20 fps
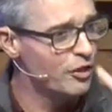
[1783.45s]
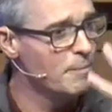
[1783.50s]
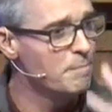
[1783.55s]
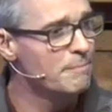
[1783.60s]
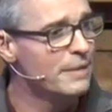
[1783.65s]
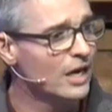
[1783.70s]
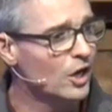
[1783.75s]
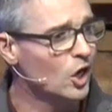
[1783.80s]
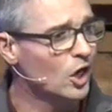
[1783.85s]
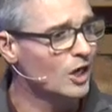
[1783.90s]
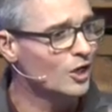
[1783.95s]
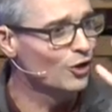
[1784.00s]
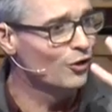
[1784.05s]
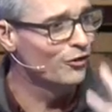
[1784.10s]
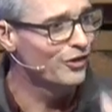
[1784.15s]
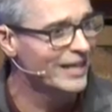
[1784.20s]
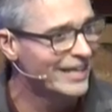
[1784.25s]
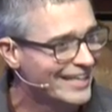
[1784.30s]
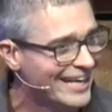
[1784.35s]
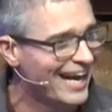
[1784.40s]
the
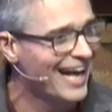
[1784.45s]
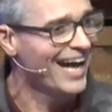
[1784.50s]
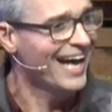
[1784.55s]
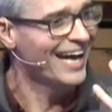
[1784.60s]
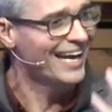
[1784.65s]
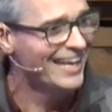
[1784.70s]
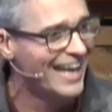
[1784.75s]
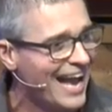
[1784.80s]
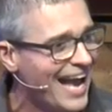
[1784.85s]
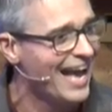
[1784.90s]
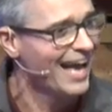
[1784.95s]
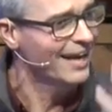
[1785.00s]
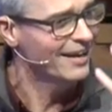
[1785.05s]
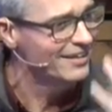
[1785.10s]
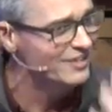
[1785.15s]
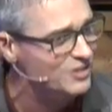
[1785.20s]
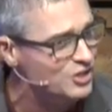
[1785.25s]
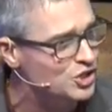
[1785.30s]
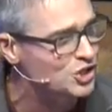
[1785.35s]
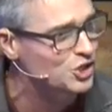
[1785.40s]
miracle that God had
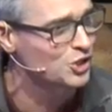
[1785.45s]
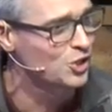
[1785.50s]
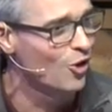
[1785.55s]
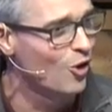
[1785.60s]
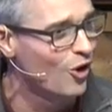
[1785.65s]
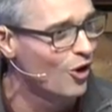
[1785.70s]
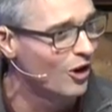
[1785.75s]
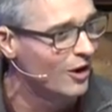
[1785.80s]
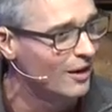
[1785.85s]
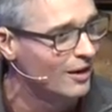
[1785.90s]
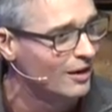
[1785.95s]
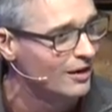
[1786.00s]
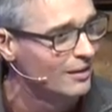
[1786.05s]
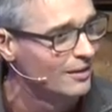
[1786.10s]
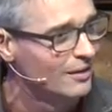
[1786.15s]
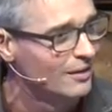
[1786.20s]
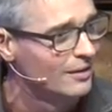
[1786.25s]
in store